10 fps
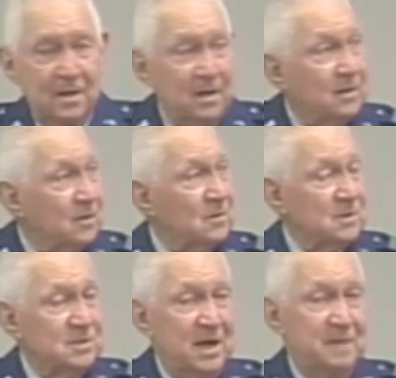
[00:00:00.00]
the only
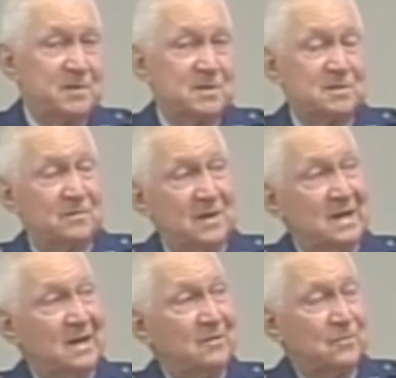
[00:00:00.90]
Japs that
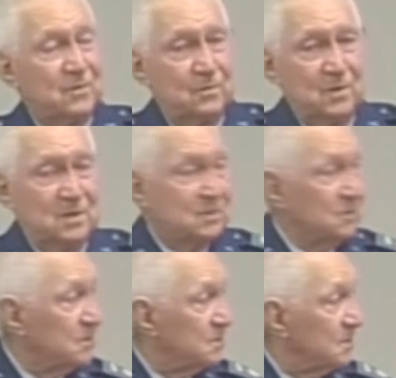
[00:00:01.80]
survived were the ones that was
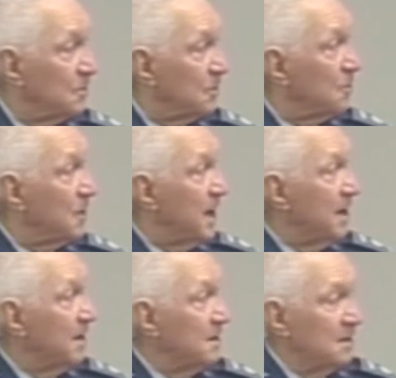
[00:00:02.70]
thrown
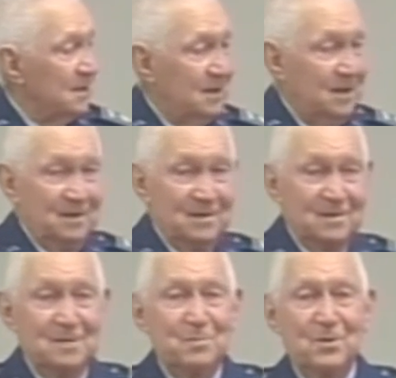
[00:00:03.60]
out and they hung
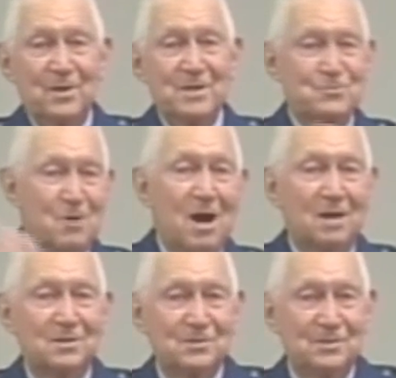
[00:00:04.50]
up on these
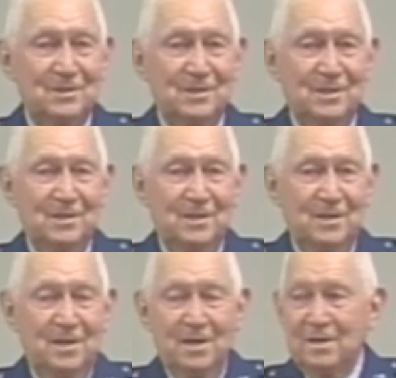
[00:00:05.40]
rocks.
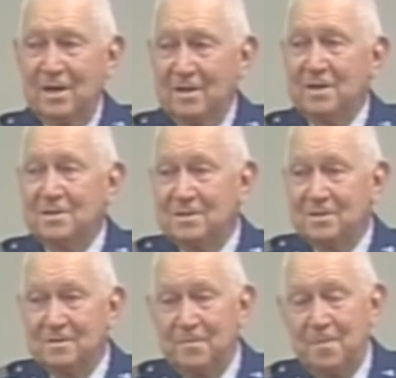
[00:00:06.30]
Now they
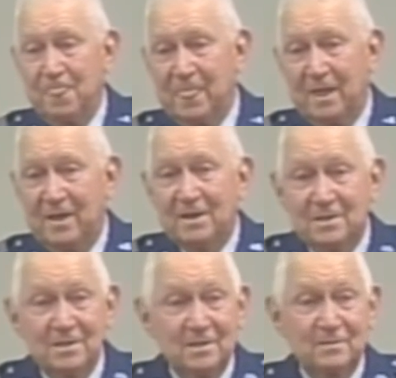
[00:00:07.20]
couldn't they
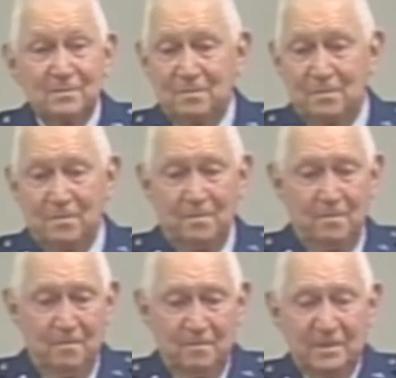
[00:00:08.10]
couldn't
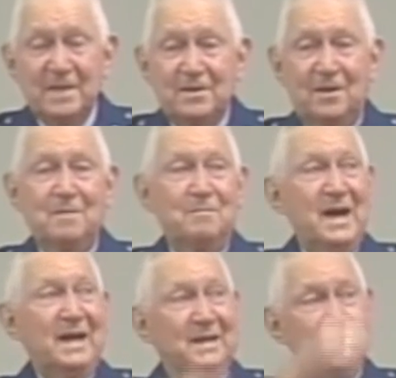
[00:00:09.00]
get them
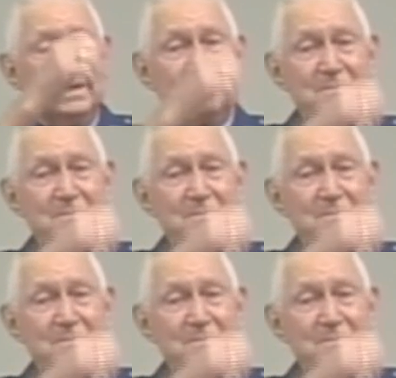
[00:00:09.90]
back up.